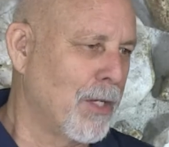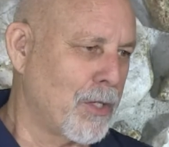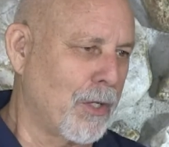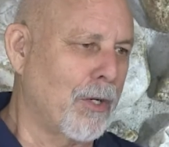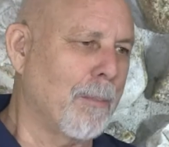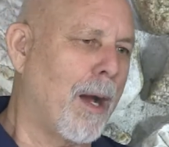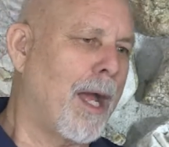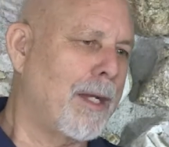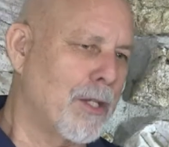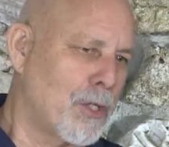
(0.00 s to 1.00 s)
So your
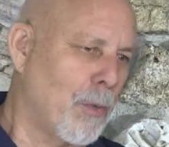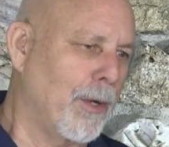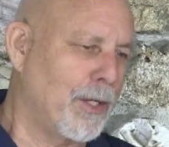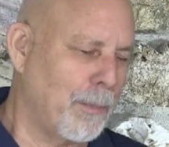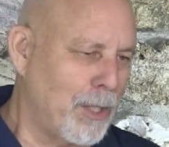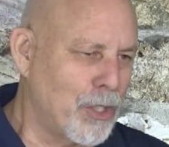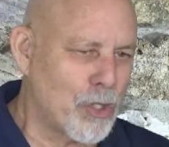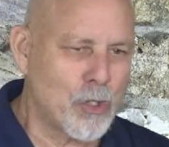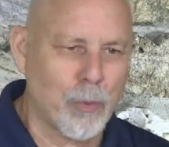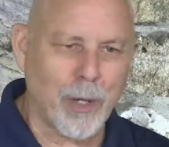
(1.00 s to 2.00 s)
mind is going to be
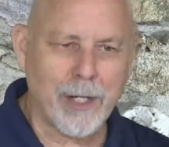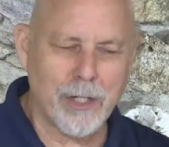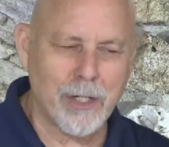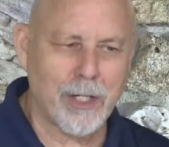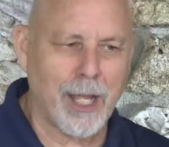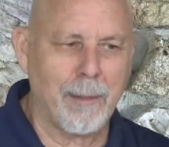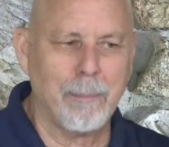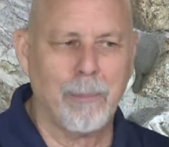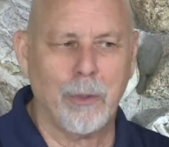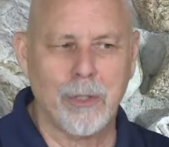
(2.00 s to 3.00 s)
stretched and
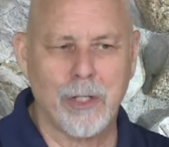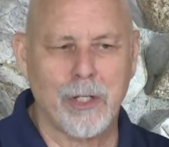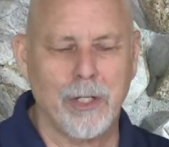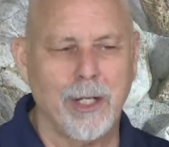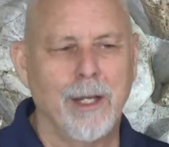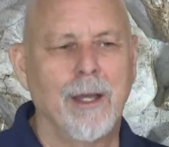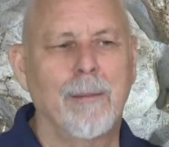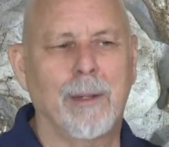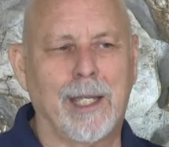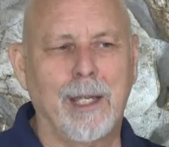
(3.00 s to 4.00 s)
pushed,
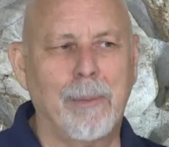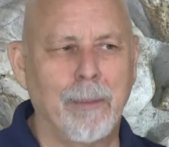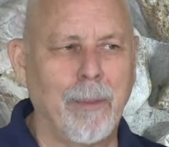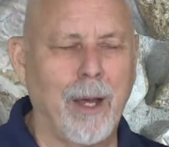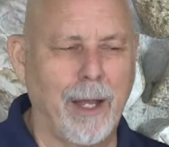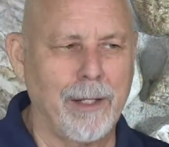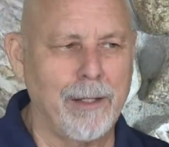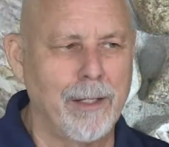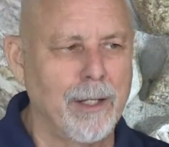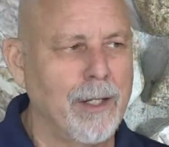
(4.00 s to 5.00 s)
but keep in
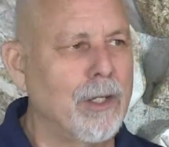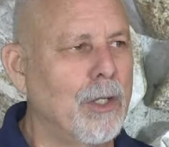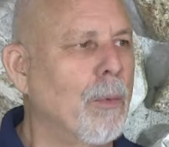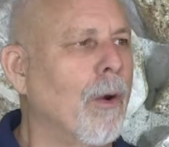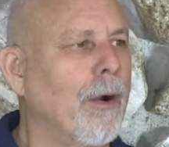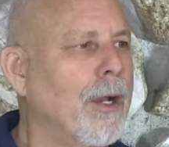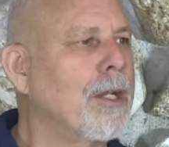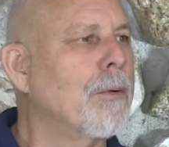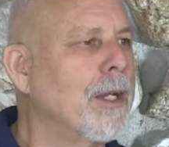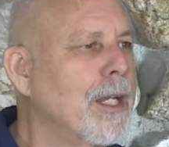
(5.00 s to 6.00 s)
mind, you are
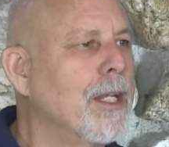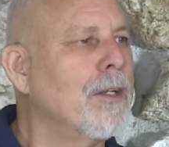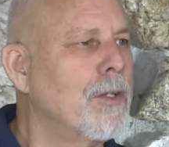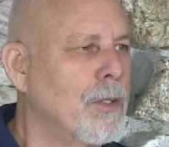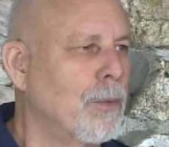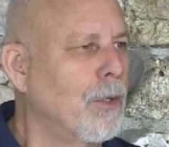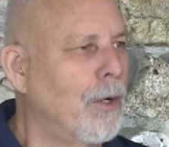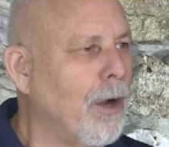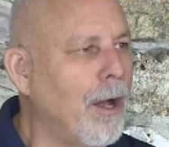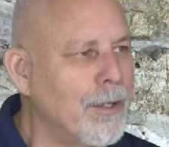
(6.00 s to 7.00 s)
entering into
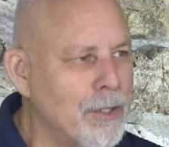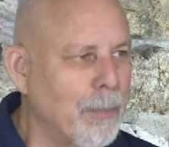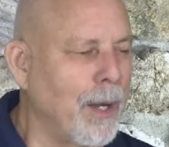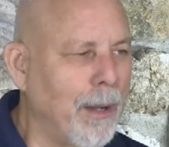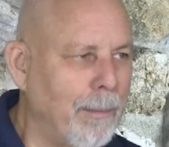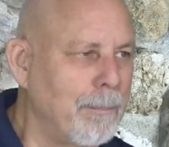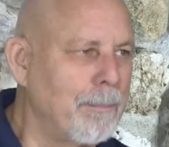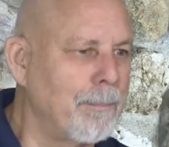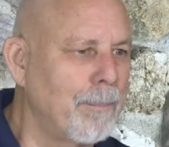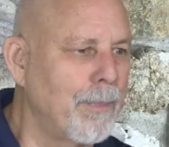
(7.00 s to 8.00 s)
God's realm,
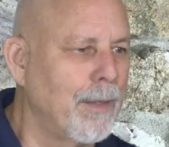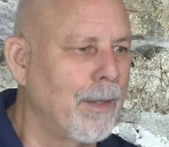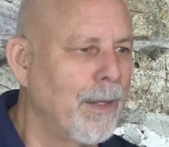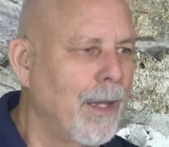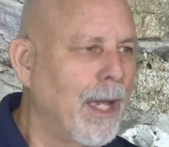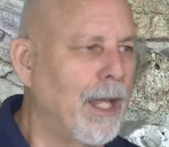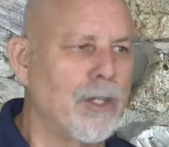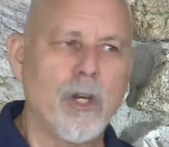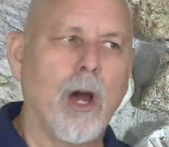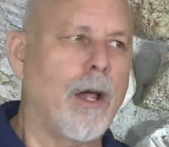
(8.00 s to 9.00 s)
and
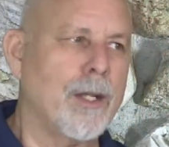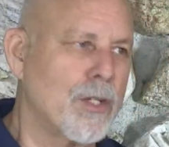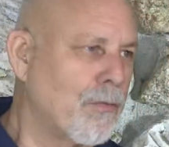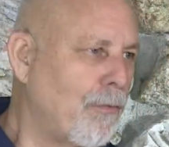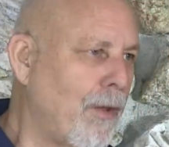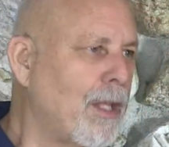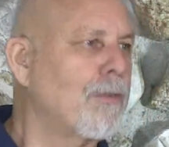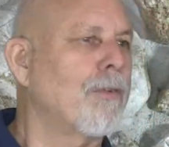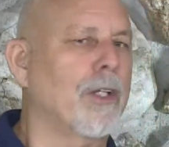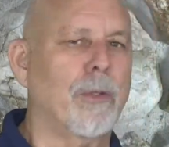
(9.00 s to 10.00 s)
John is
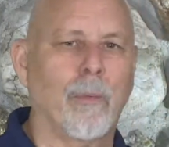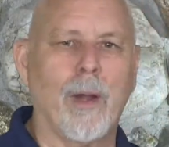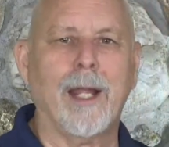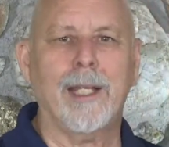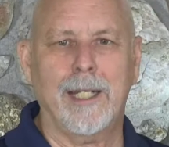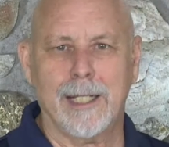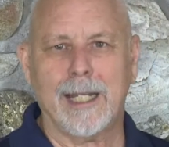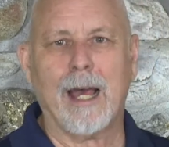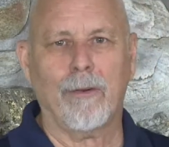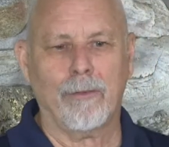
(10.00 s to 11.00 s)
faithfully writing it
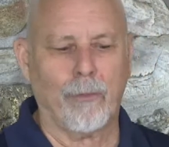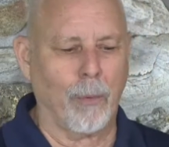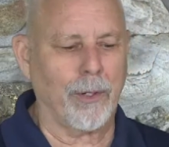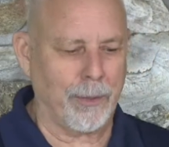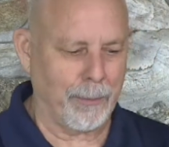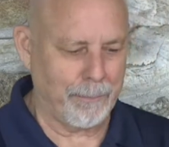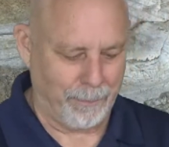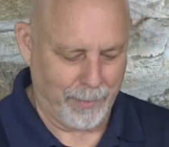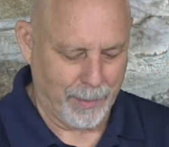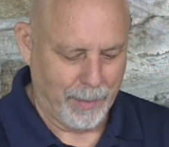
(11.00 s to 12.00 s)
down for you.
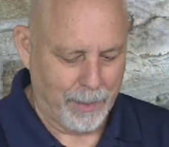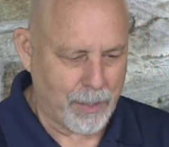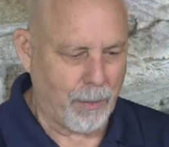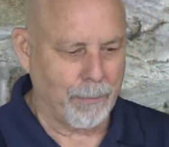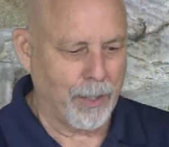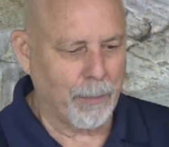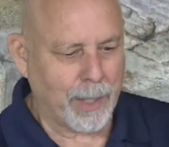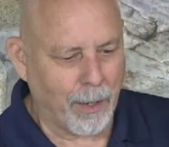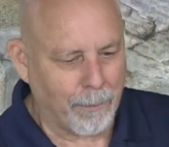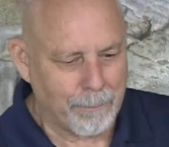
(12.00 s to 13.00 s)
So here we
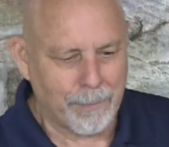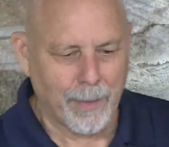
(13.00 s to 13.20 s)
go.